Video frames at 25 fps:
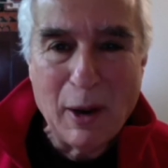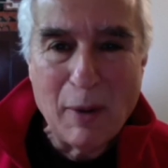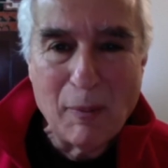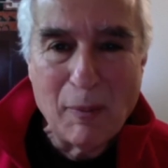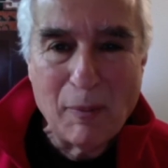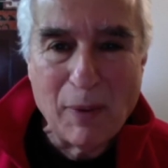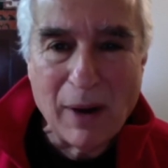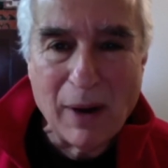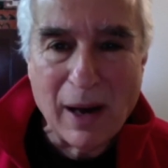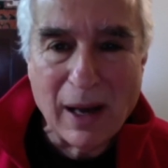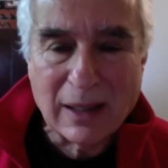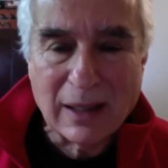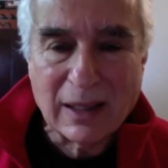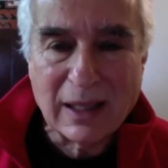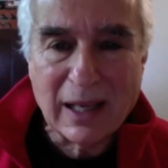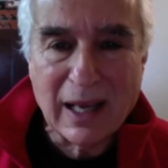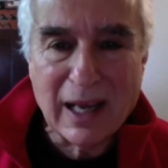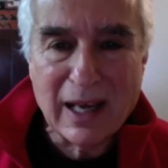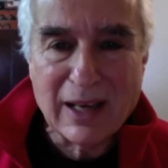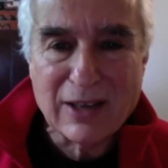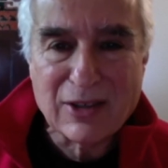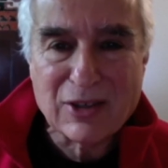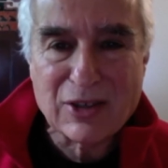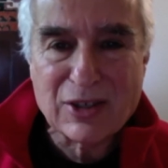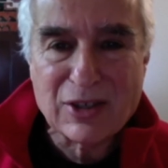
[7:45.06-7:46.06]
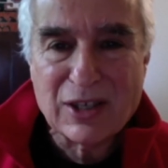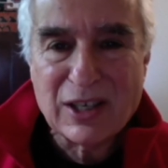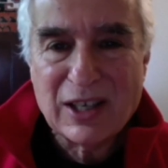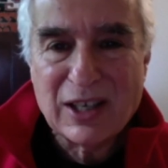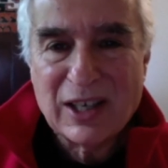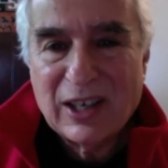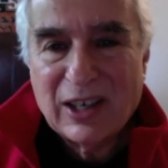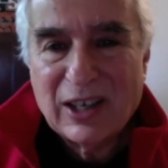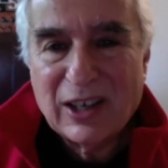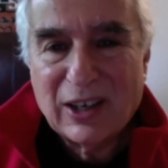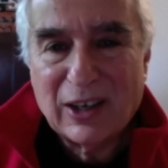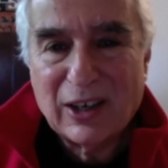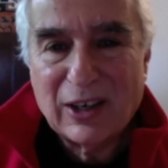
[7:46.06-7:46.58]
podcasts
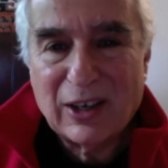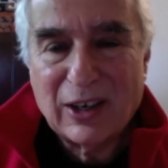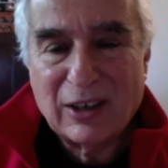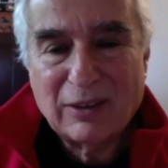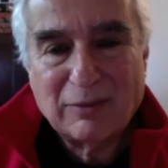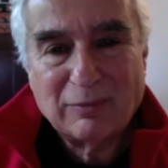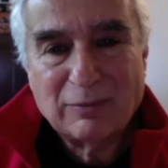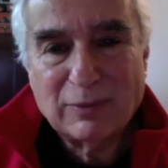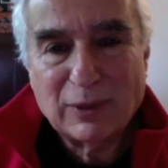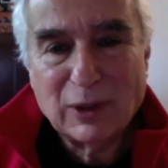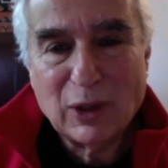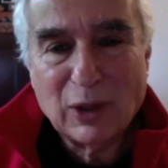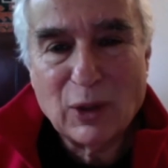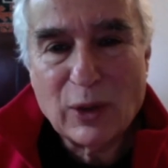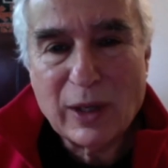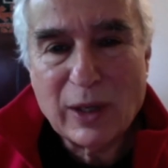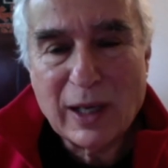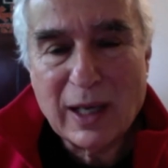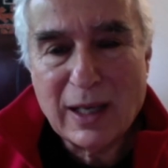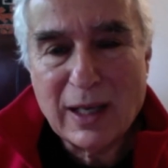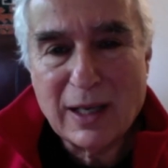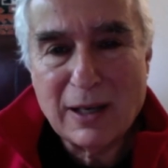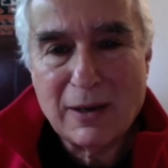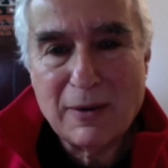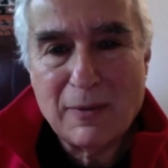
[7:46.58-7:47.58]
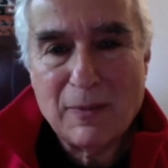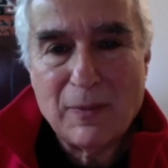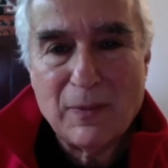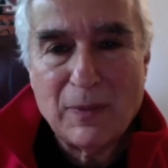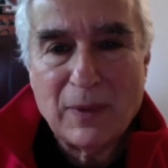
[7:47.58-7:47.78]
are located.